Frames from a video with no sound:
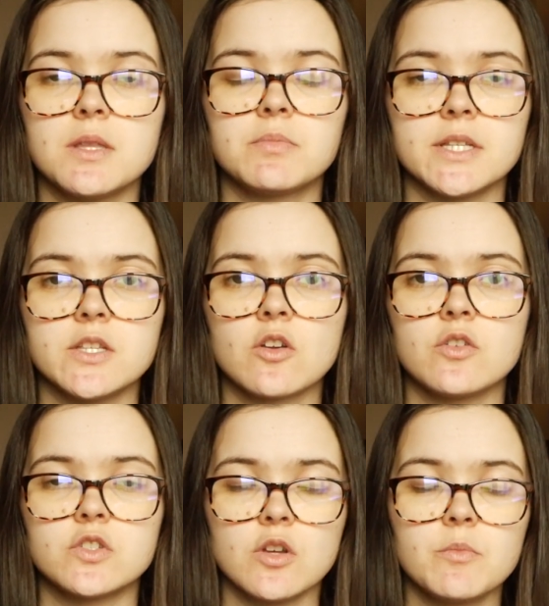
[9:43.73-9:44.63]
then please go
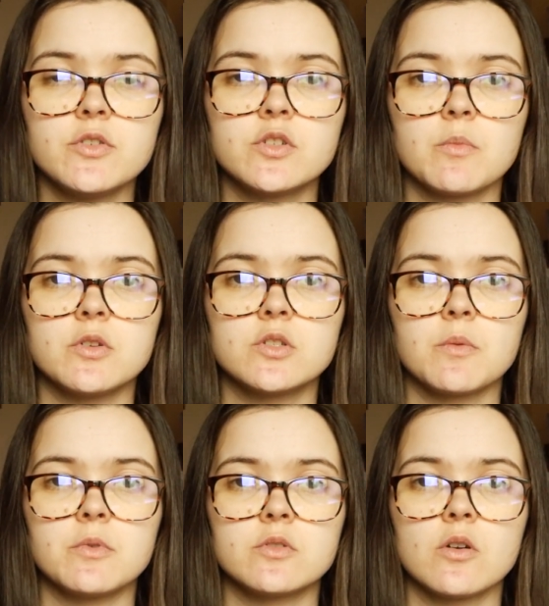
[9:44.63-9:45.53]
to w w
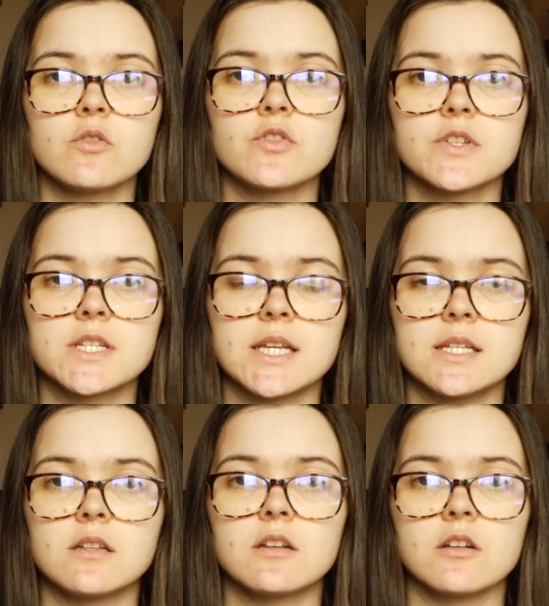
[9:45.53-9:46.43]
w dot
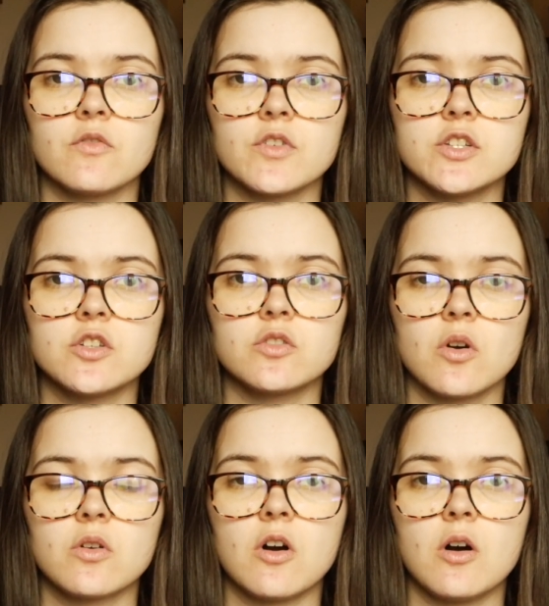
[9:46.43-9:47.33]
christine loveridge
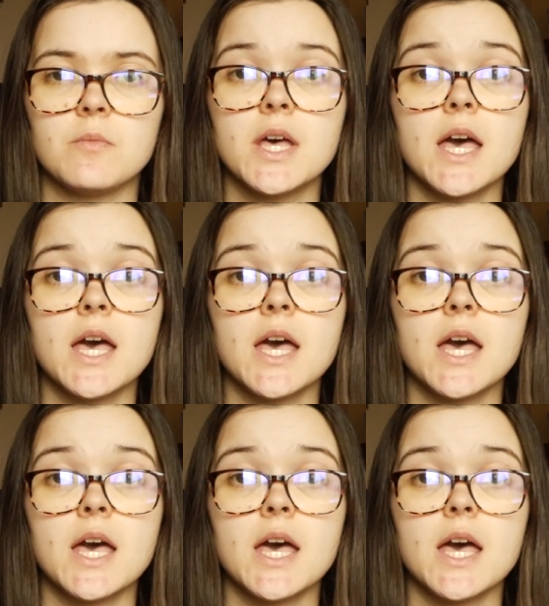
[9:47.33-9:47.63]
dot com